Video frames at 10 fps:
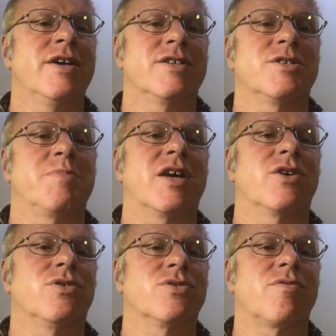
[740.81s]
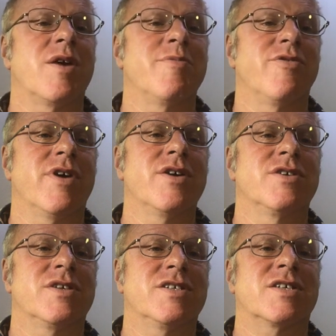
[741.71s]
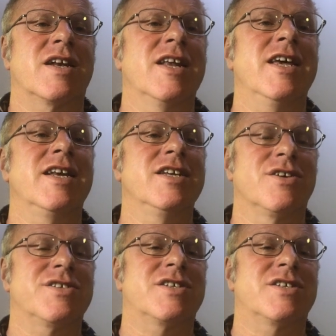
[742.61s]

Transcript: This has been called the Roman Road. It is clearly not